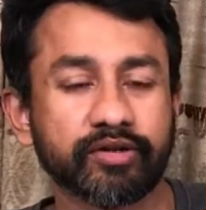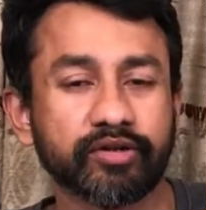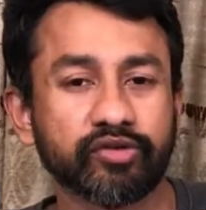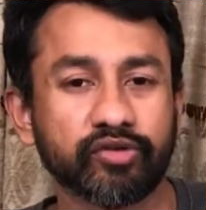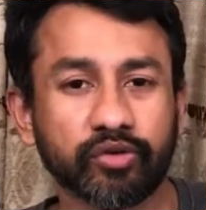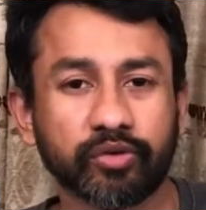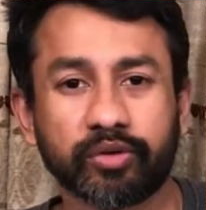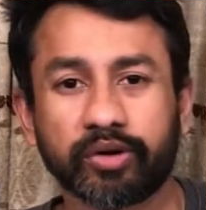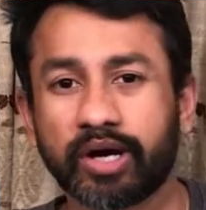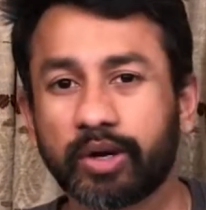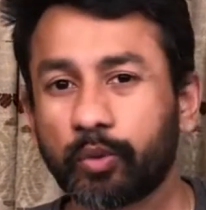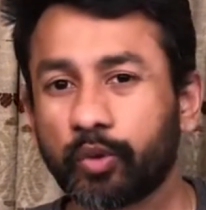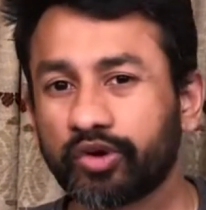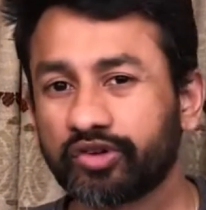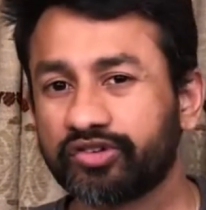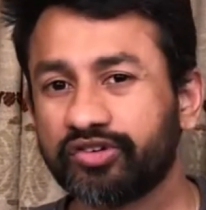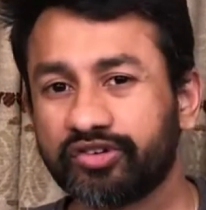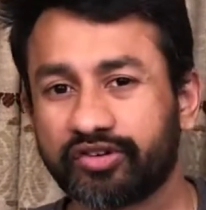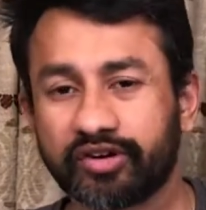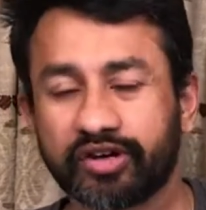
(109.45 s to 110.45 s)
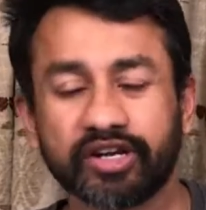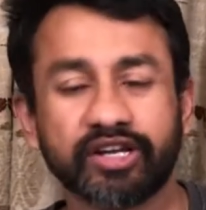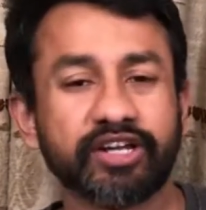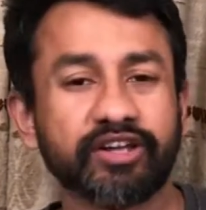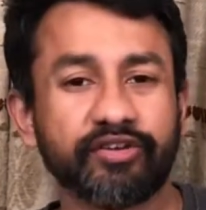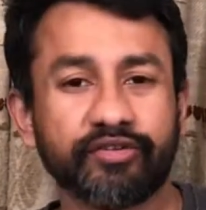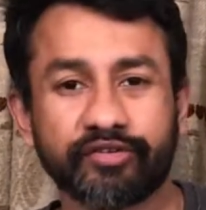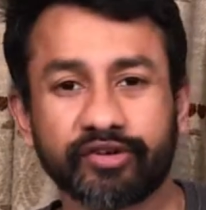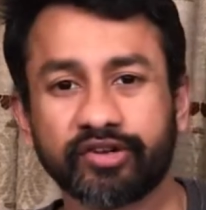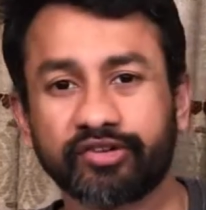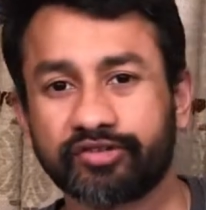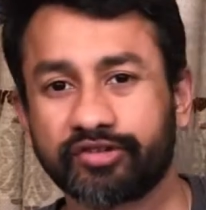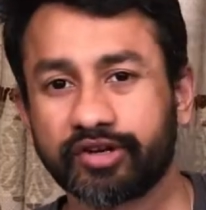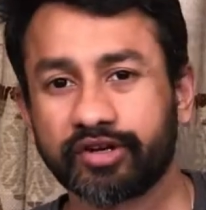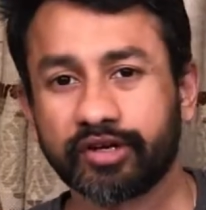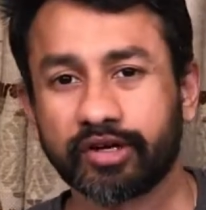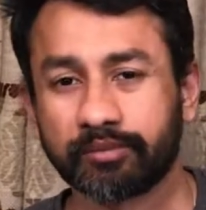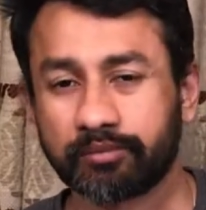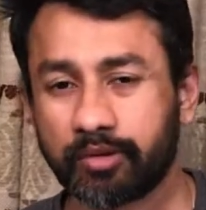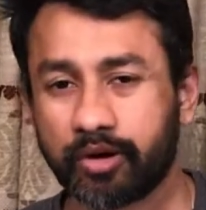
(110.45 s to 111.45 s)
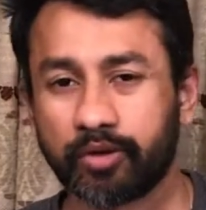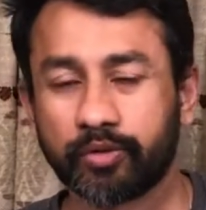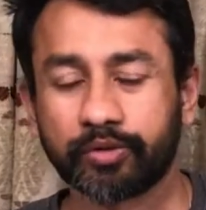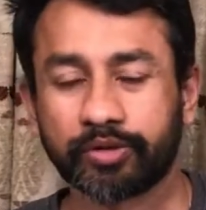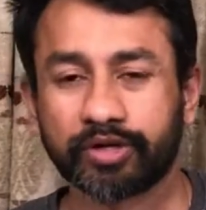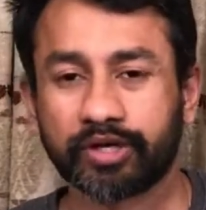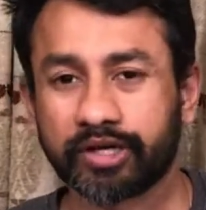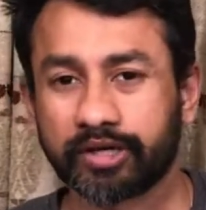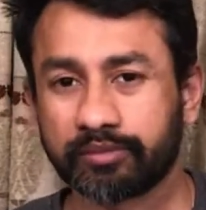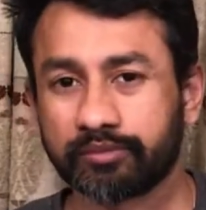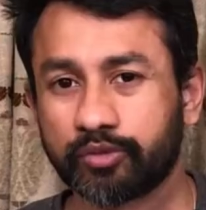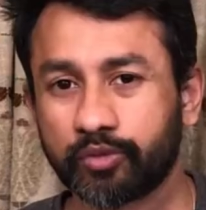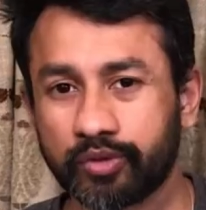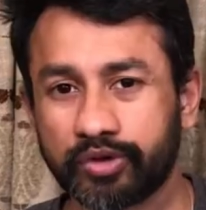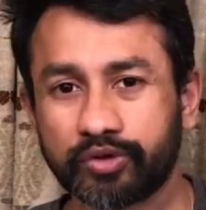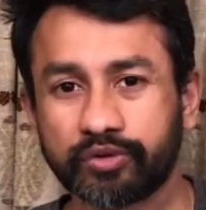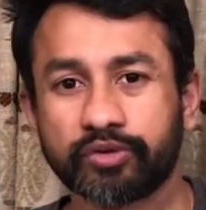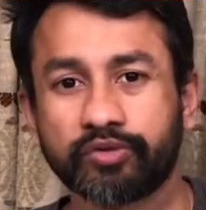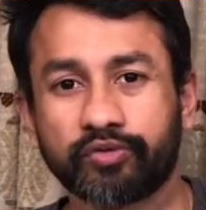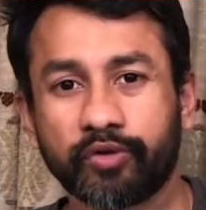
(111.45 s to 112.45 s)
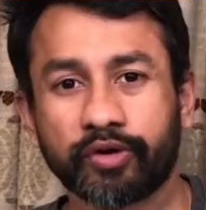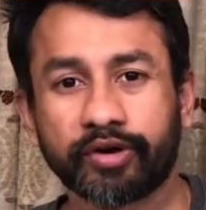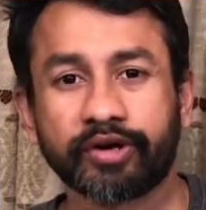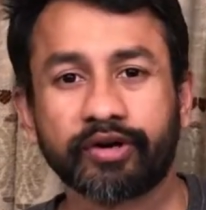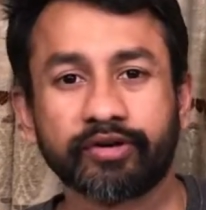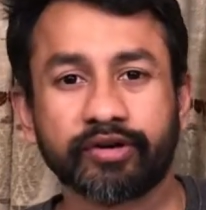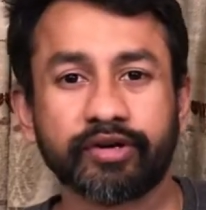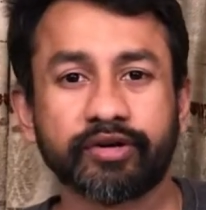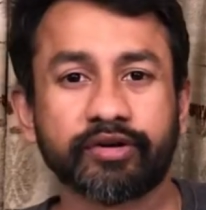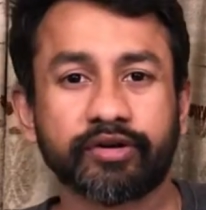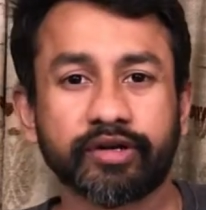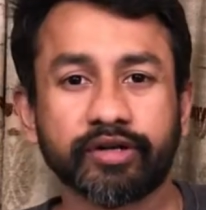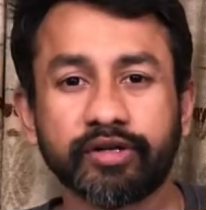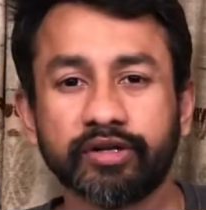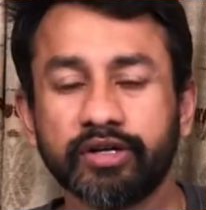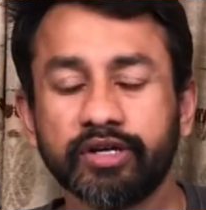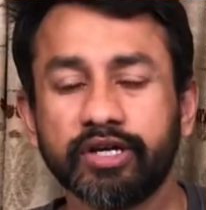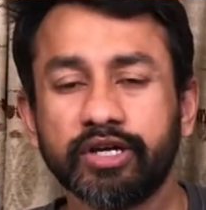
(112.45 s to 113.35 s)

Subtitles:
So I wasn't really interested about moving to a foreign country.